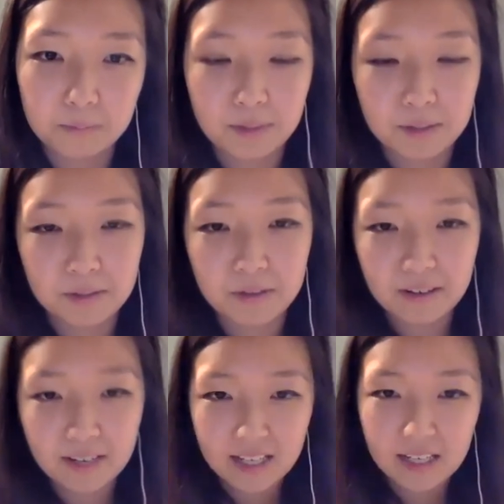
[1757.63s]
blue
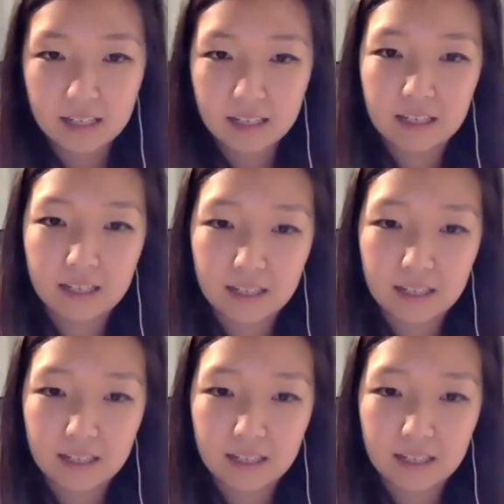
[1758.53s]
green